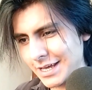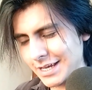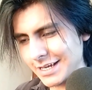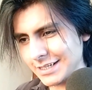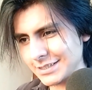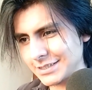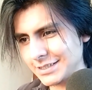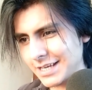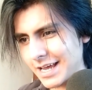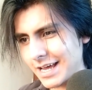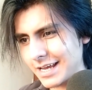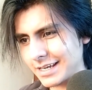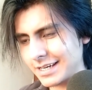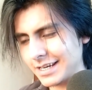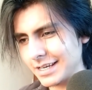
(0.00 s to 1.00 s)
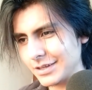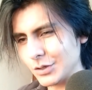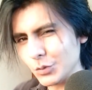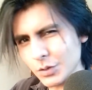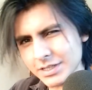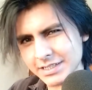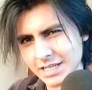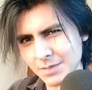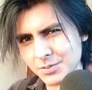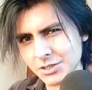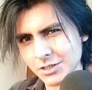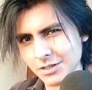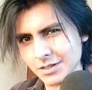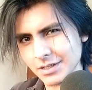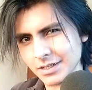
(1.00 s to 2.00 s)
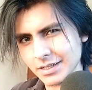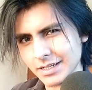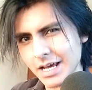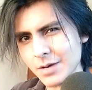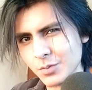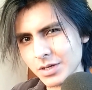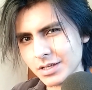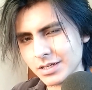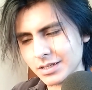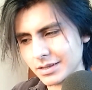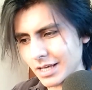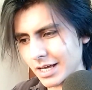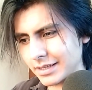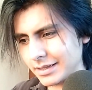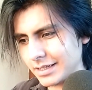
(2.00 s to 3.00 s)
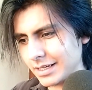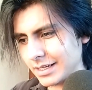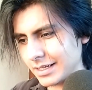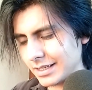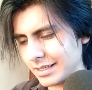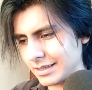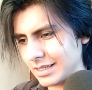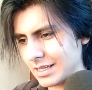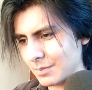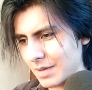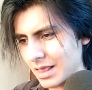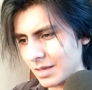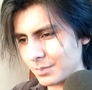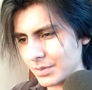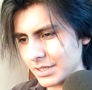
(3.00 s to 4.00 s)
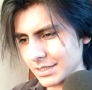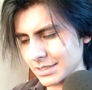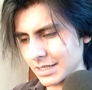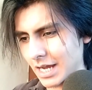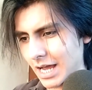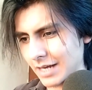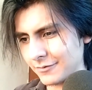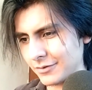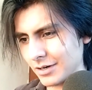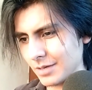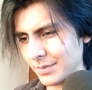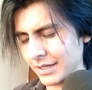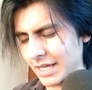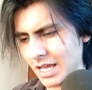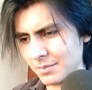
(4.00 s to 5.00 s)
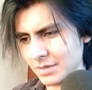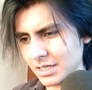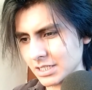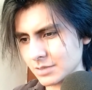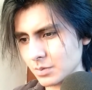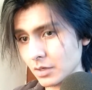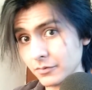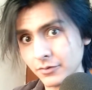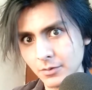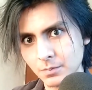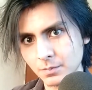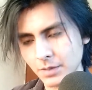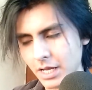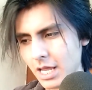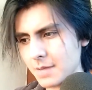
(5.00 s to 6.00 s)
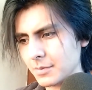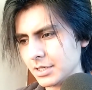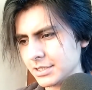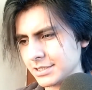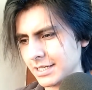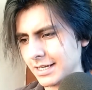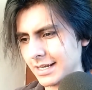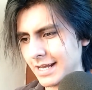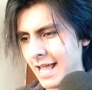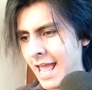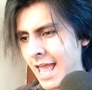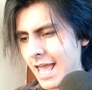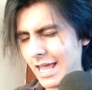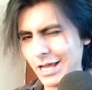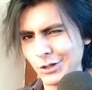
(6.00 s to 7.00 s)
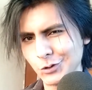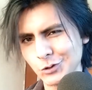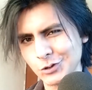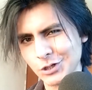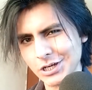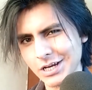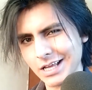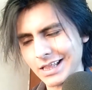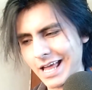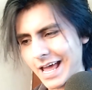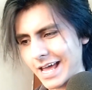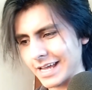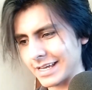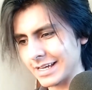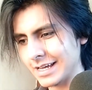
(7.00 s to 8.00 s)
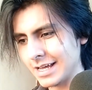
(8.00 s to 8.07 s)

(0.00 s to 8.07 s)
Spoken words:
is that the reception that the developers got from the gamers, both from gamers and industry alike.